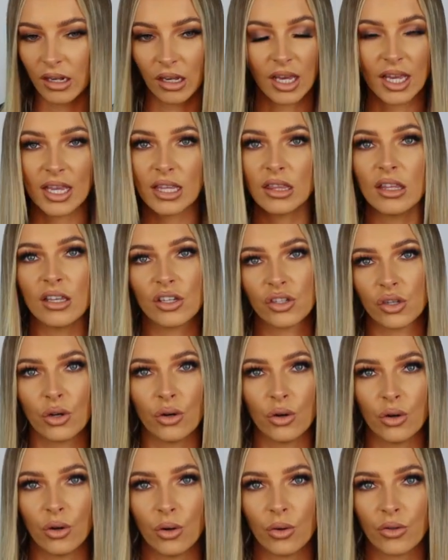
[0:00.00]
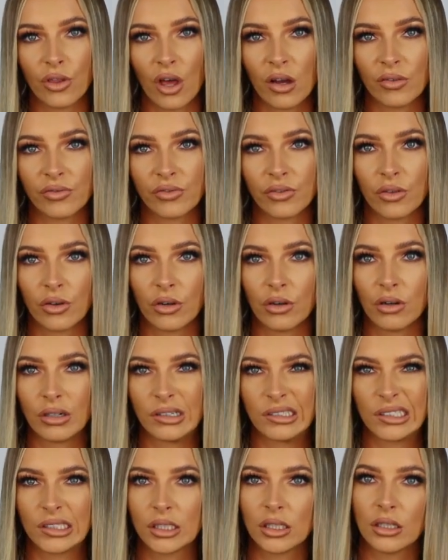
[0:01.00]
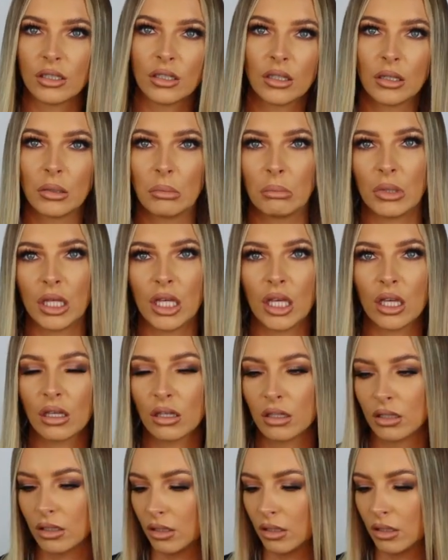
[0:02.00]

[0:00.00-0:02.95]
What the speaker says: like in this haul that I've thought meh,